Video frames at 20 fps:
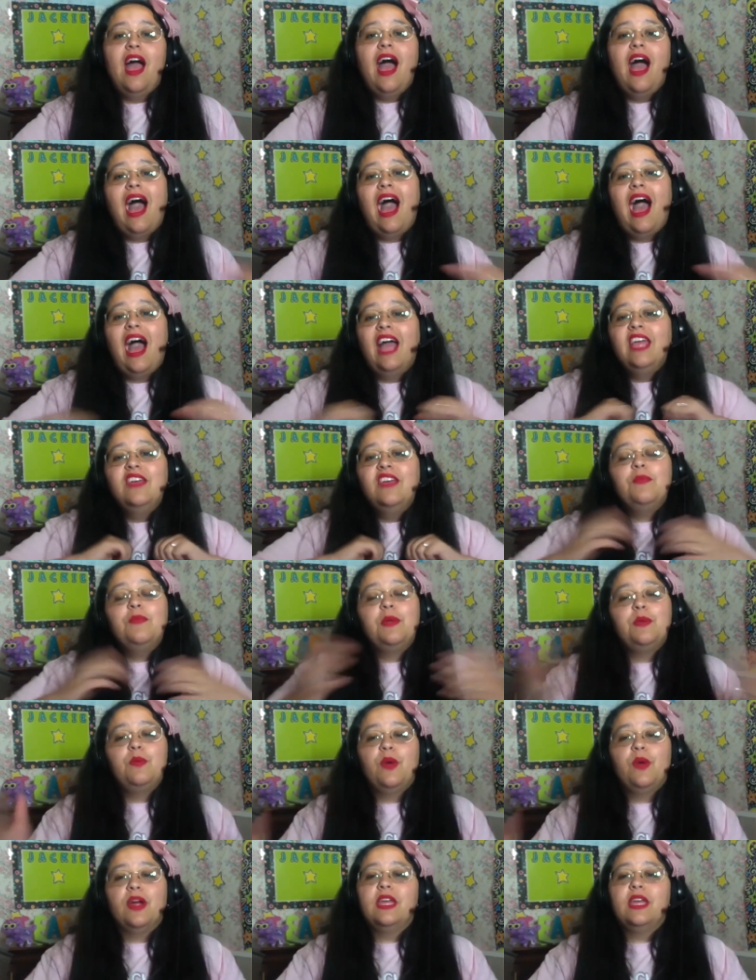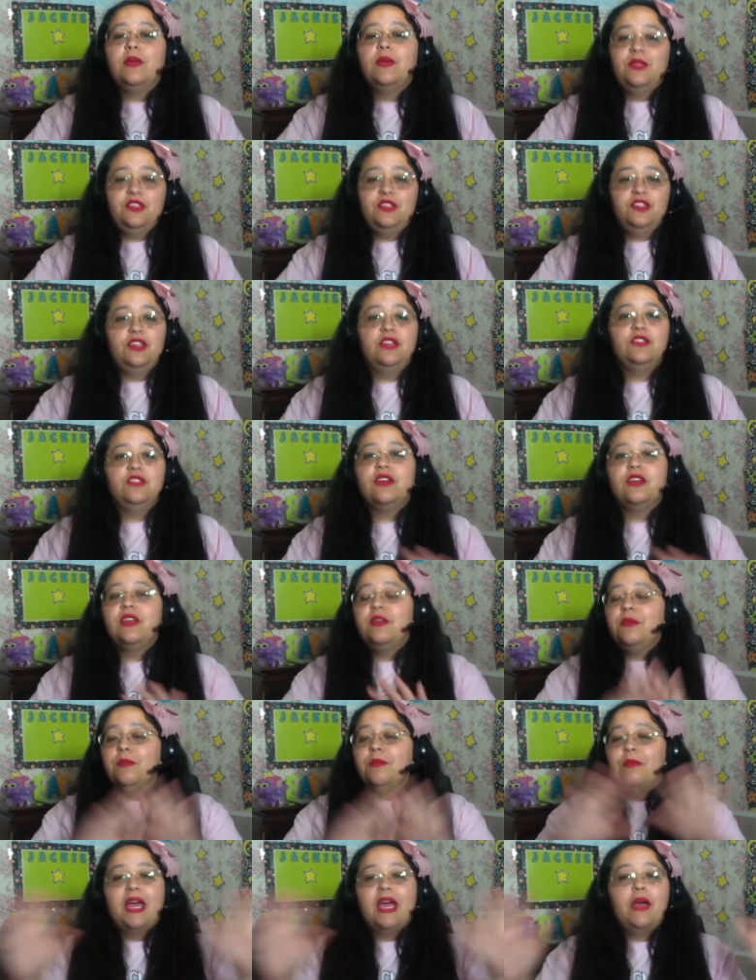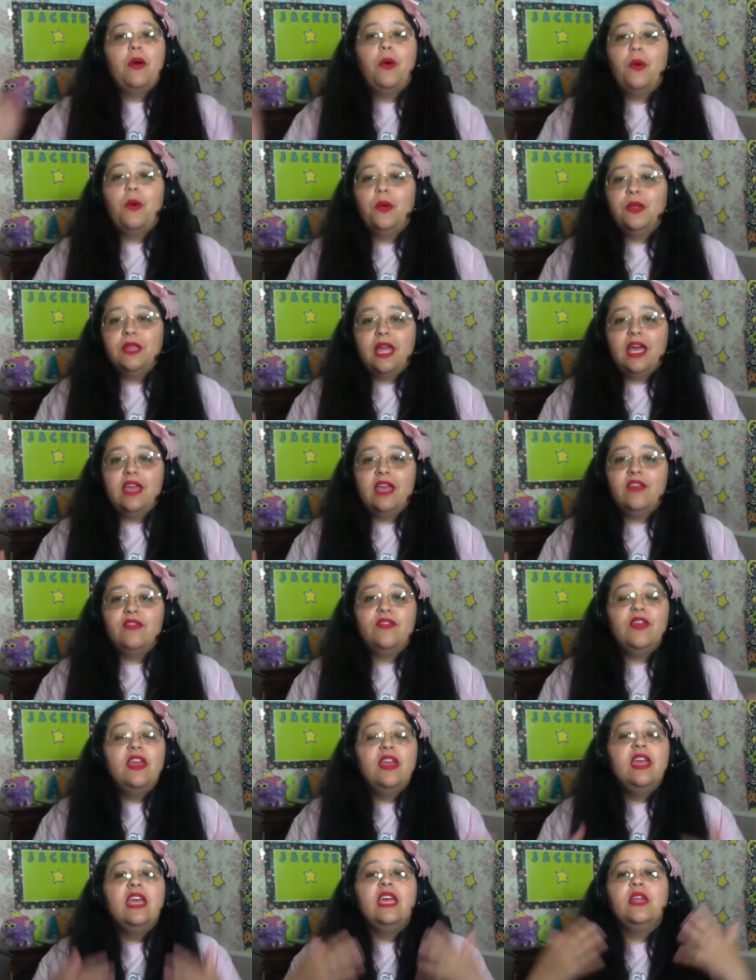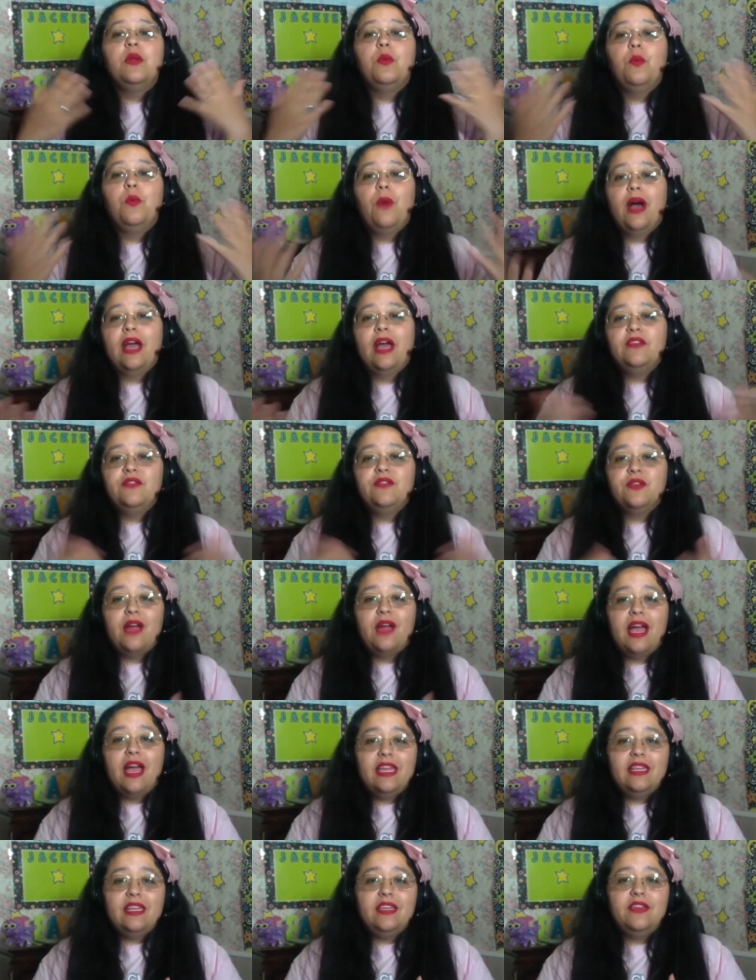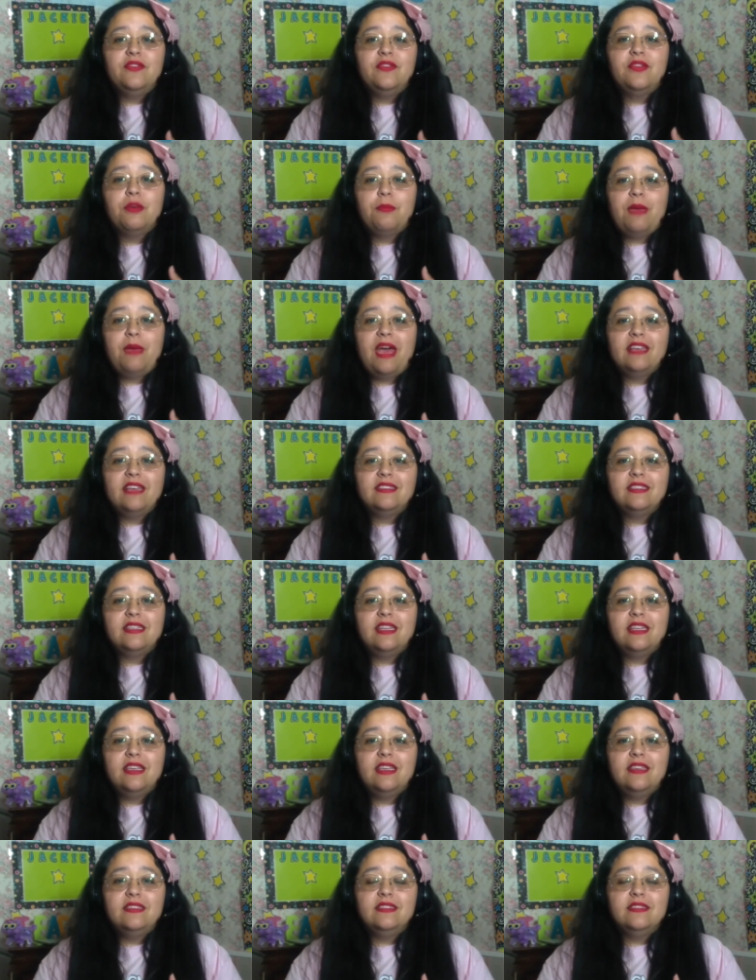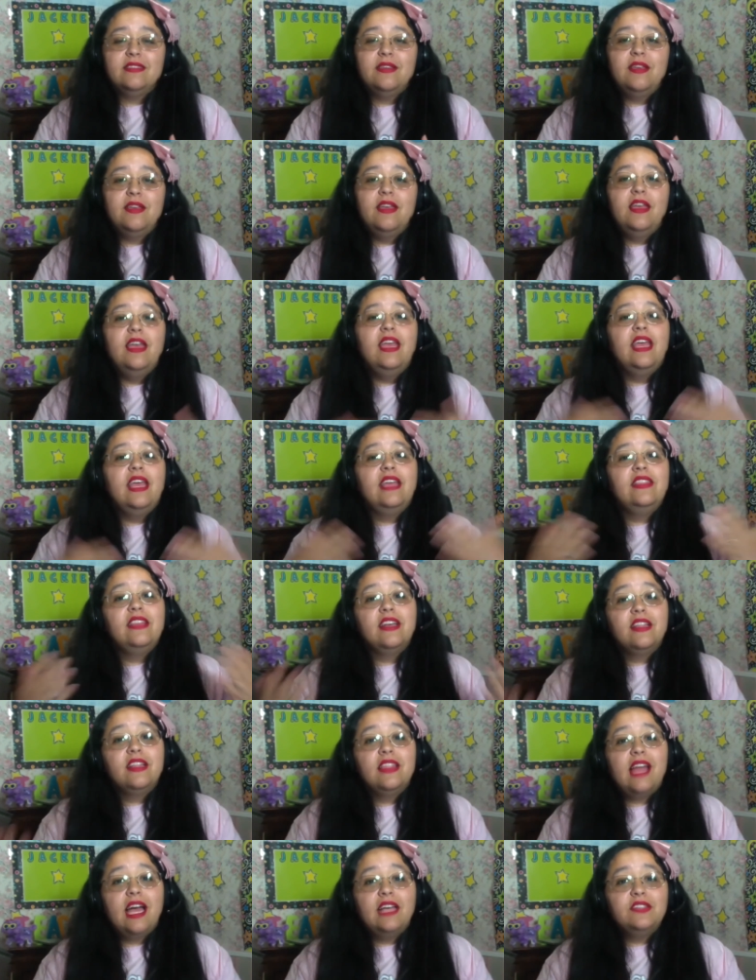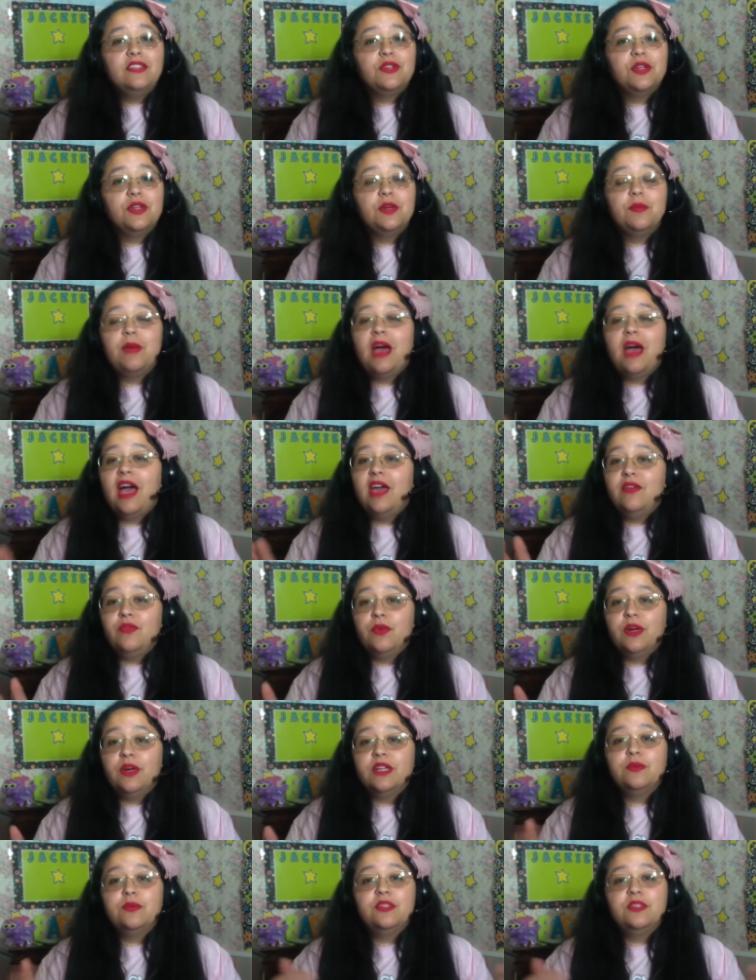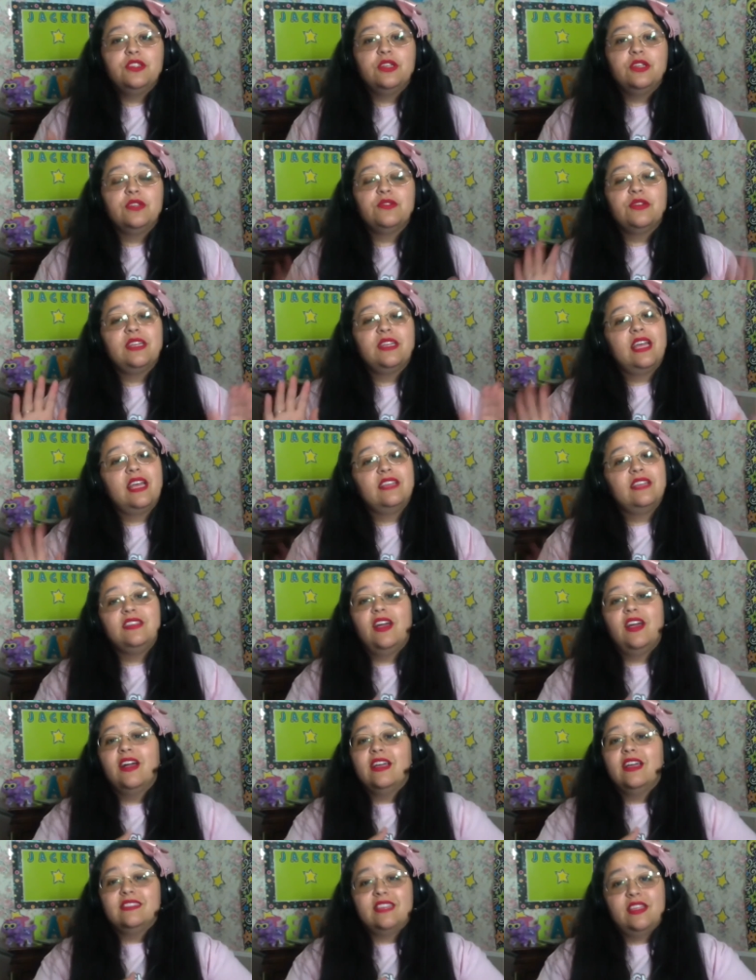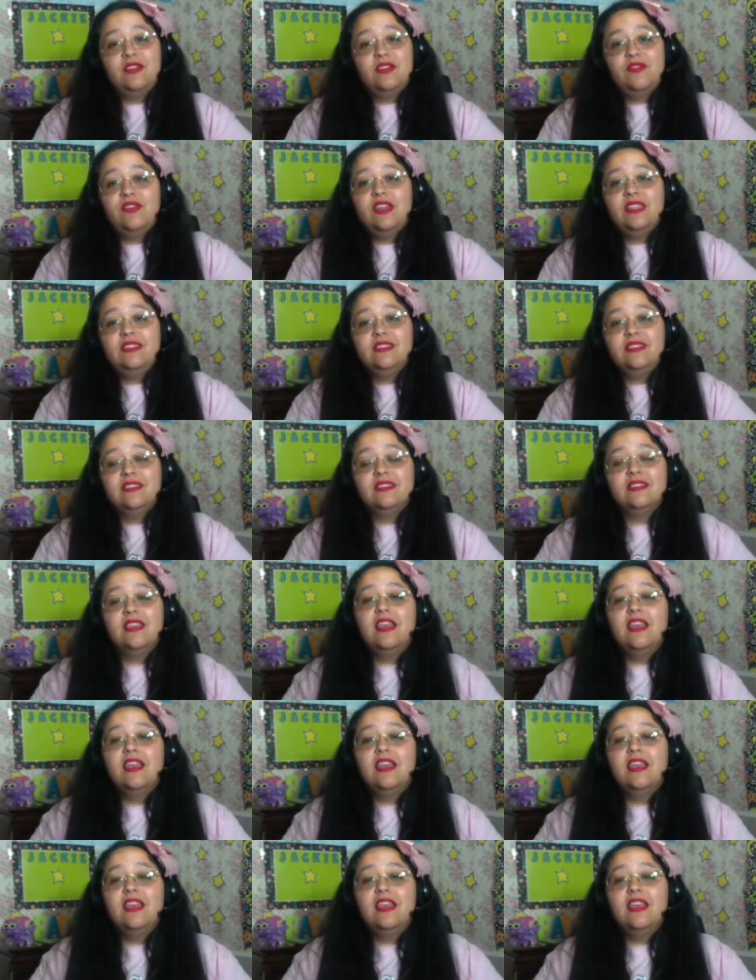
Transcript: I have been working with children my whole life in a wide variety of capacities. In the classroom, I've worked with children as young as infants,